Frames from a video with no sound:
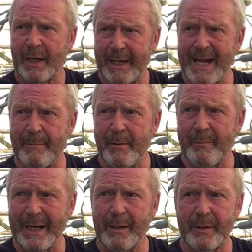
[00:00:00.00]
I am a
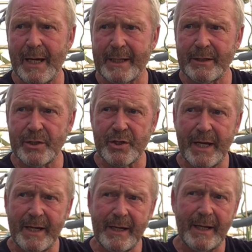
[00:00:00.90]
mile behind this
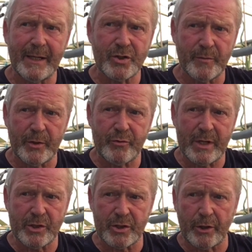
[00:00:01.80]
year and some of the
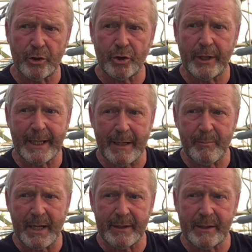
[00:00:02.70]
trenches are not going to get
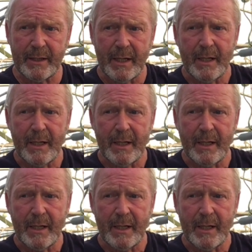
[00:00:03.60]
planted.